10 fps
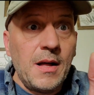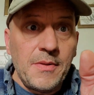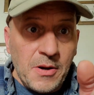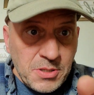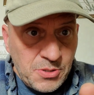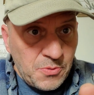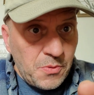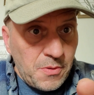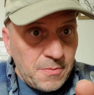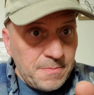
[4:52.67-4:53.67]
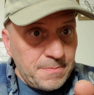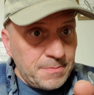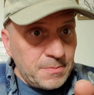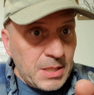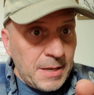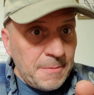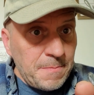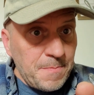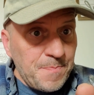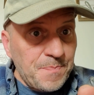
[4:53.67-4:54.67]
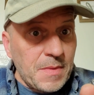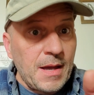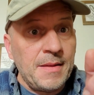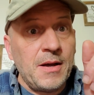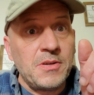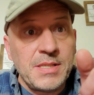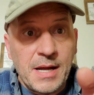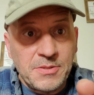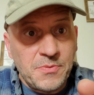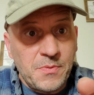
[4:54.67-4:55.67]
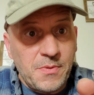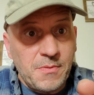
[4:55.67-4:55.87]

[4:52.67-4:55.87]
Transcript: There is truth. Okay? And there is not truth.